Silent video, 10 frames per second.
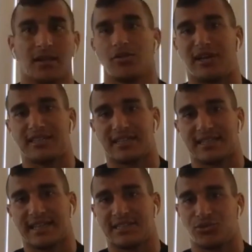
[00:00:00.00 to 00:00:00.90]
Fight
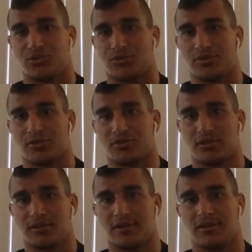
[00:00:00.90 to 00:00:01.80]
got canceled.
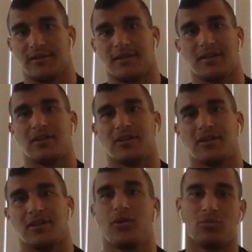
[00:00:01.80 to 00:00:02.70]

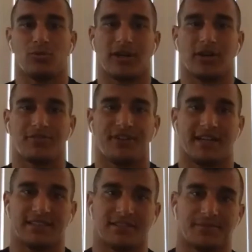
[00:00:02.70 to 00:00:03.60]
Going home without a
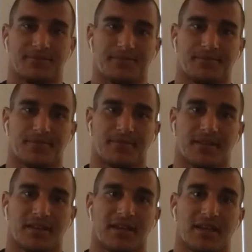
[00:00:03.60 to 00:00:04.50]
fight.
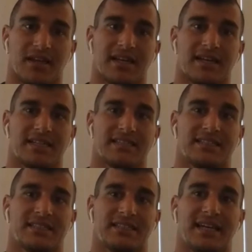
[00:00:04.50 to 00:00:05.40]

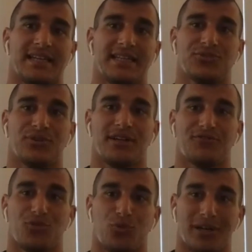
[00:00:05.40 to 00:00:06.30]
Stay in
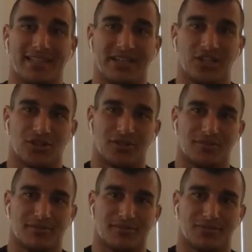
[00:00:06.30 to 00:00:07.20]
Israel for 1 year
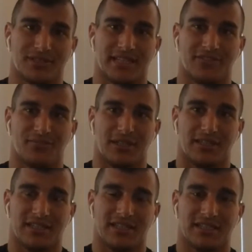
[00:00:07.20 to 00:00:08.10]
to save
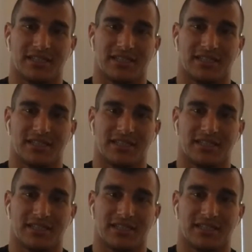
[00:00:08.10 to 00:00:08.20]
money.